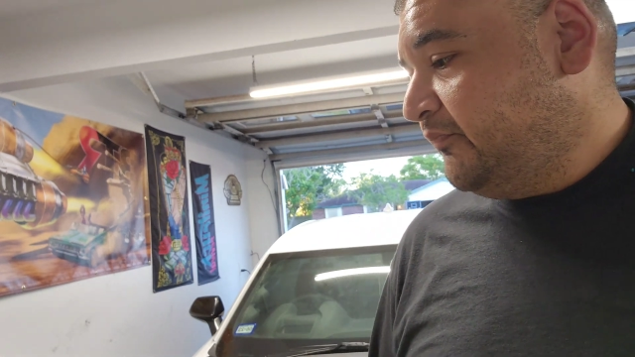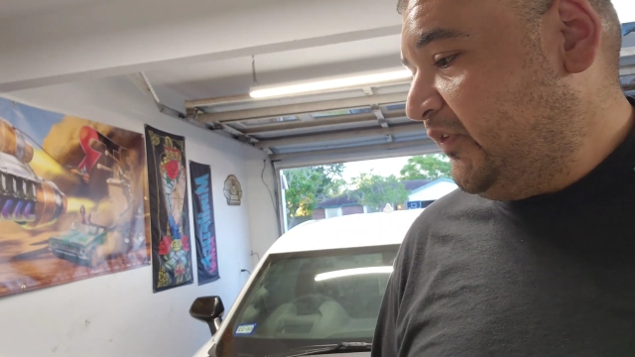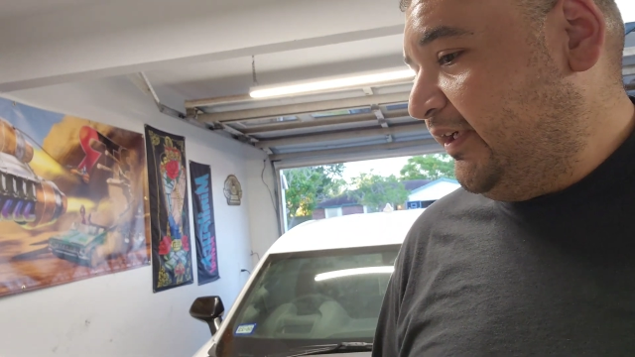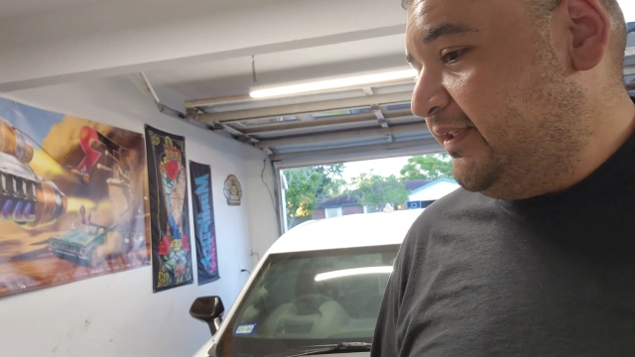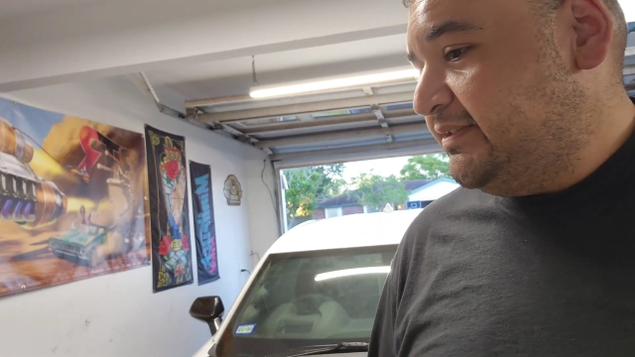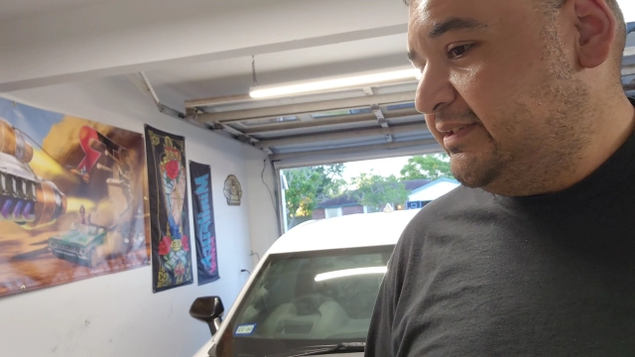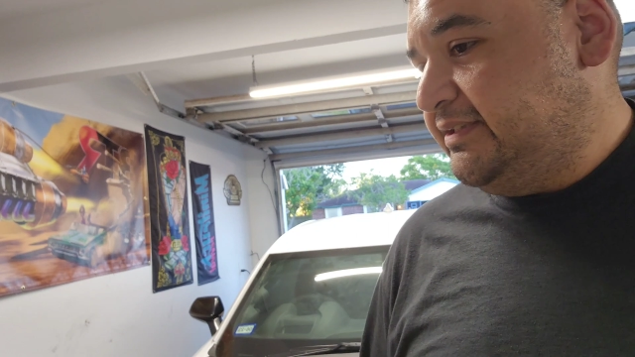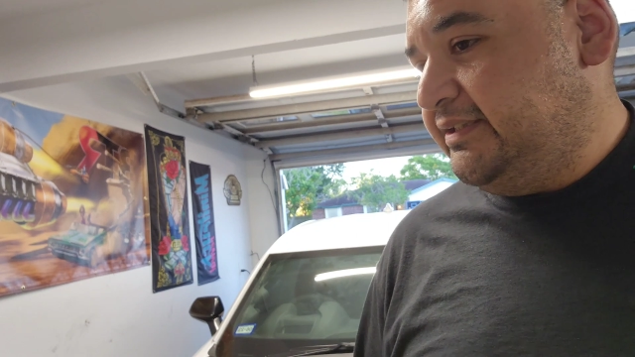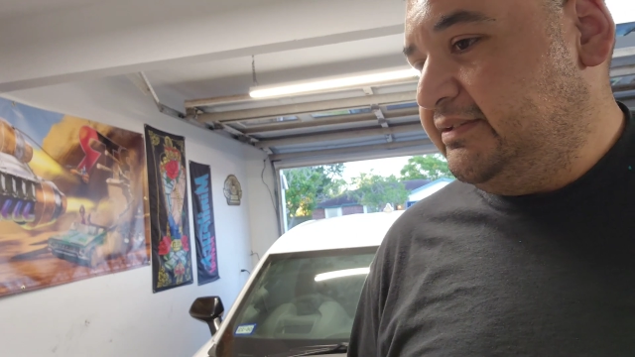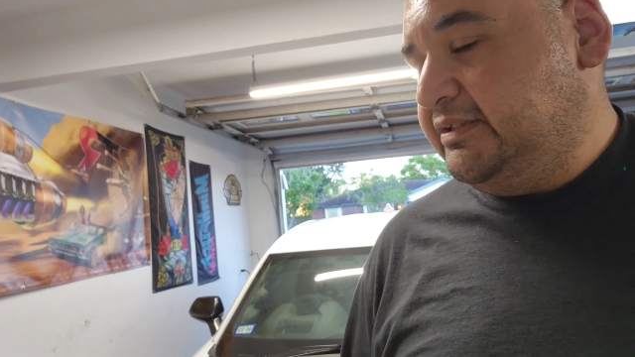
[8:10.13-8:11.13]
I guess is
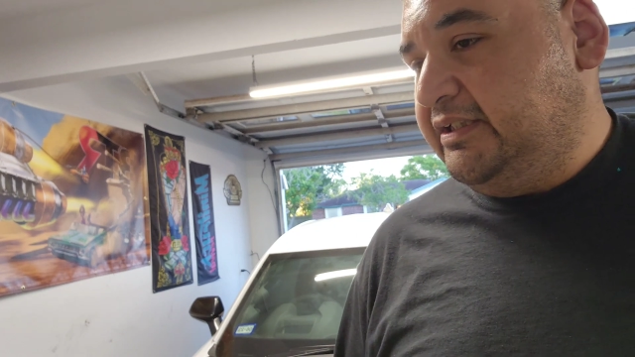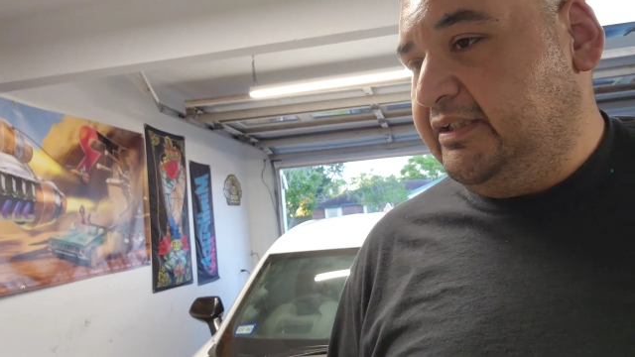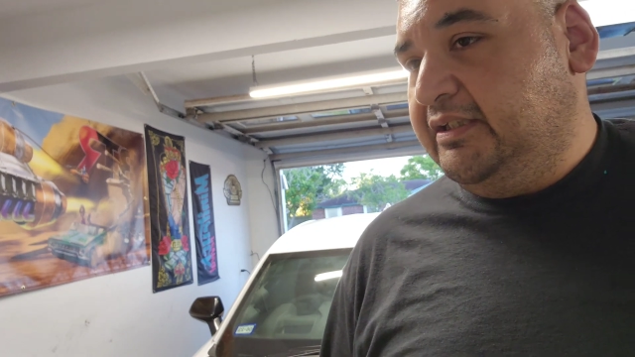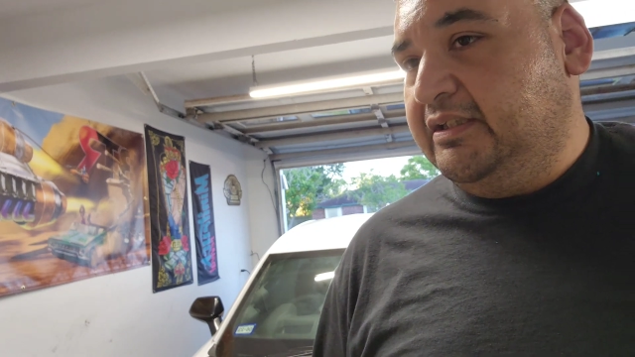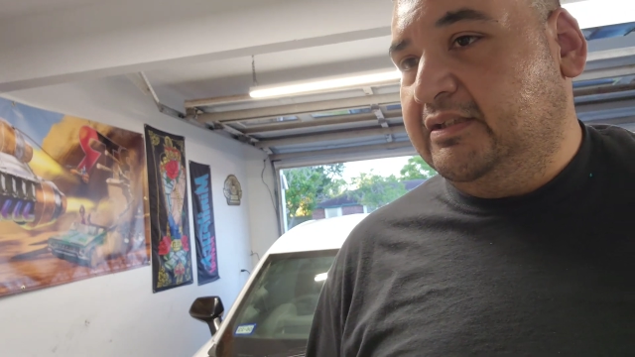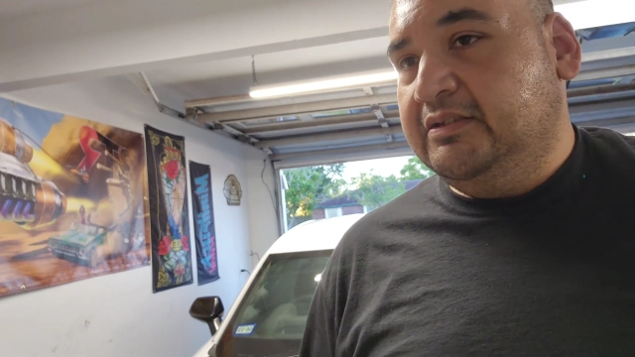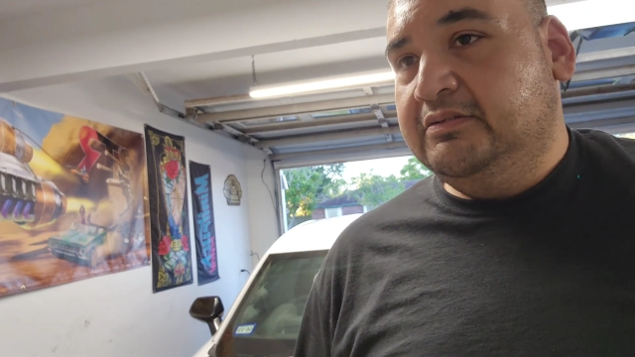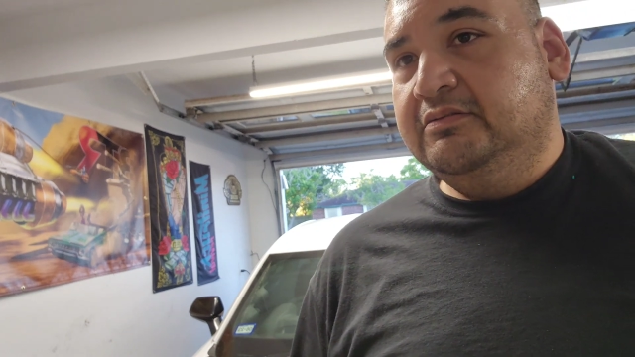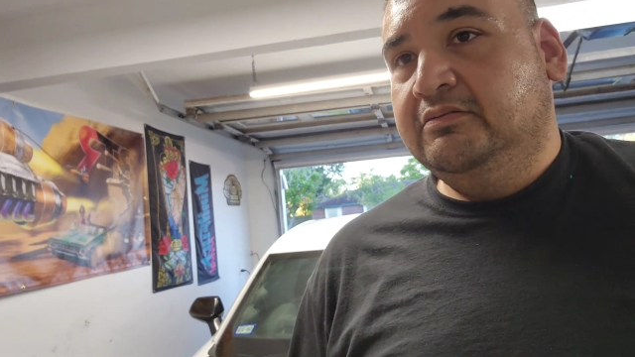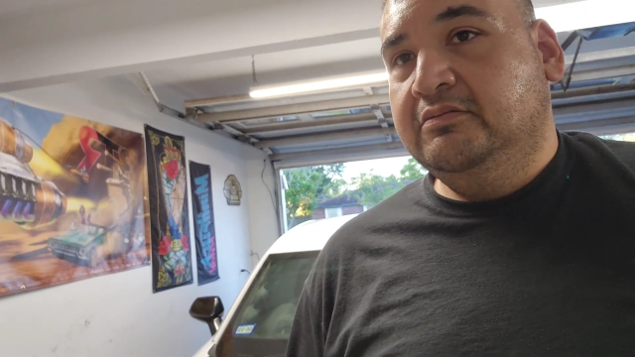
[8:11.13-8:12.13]
it and
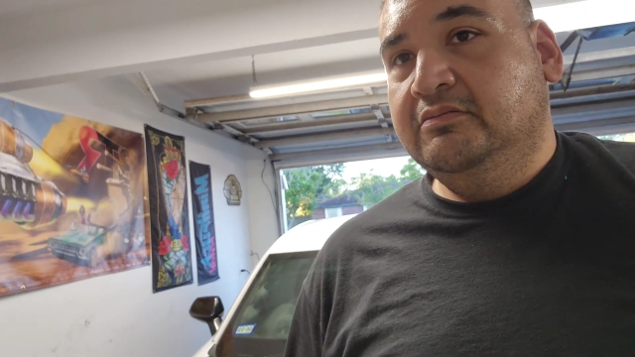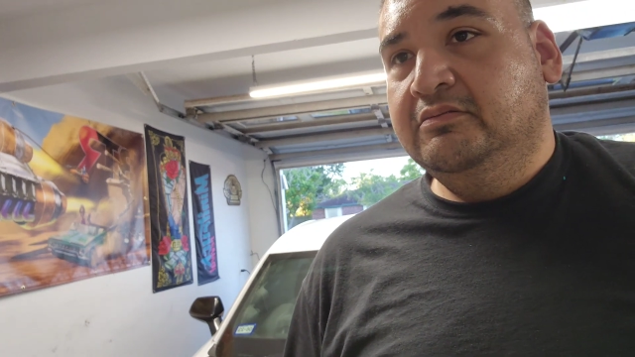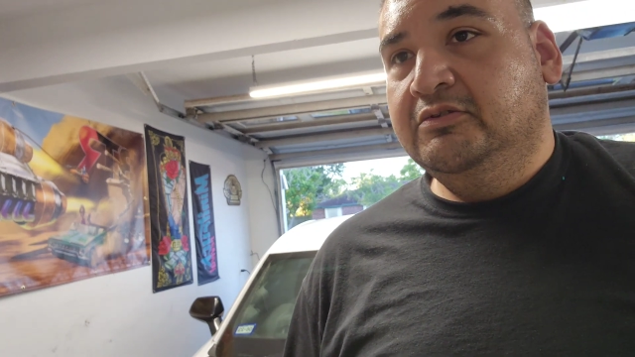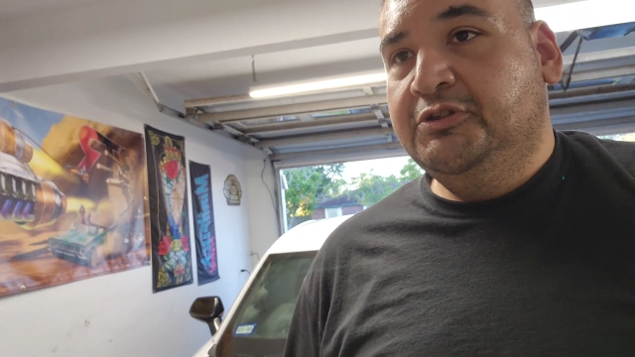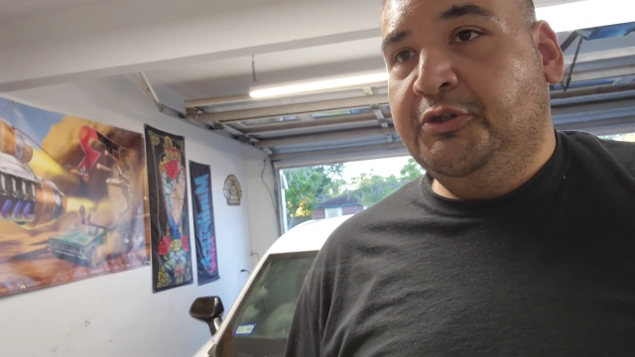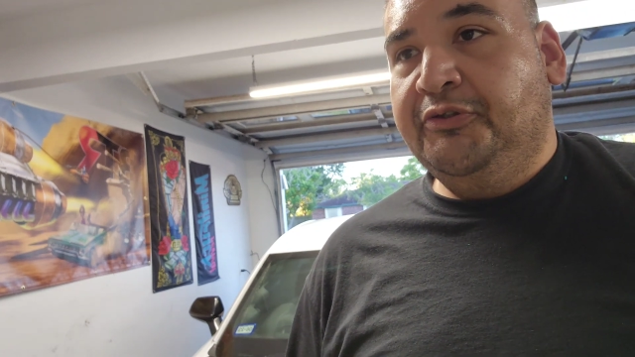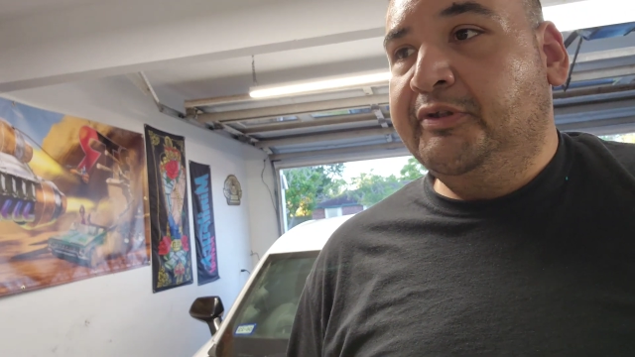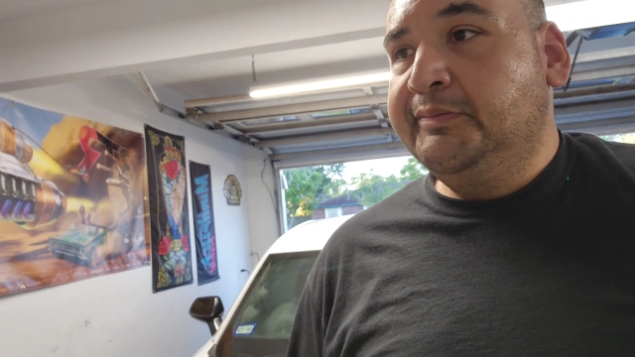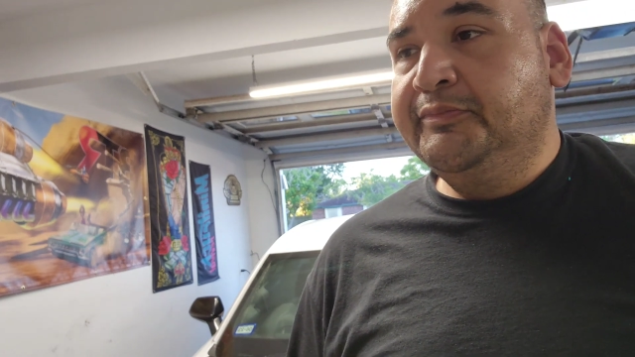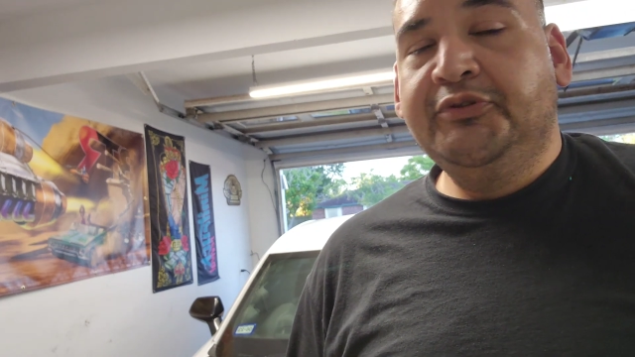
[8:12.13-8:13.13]

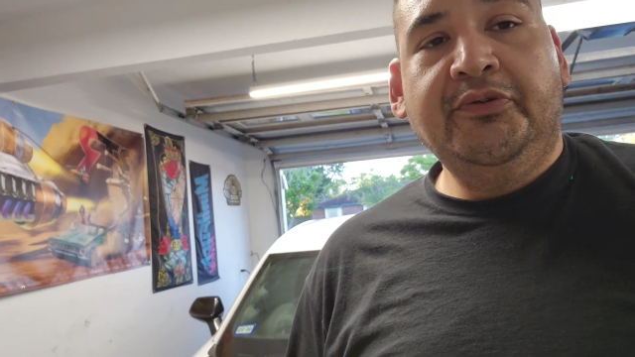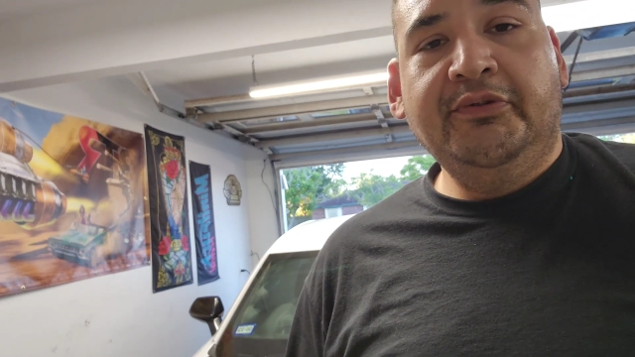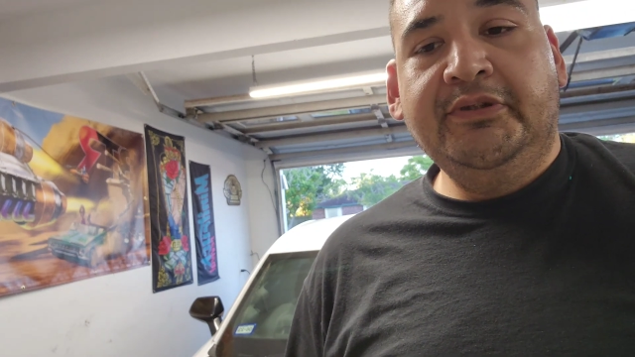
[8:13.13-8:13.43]
short-term fuel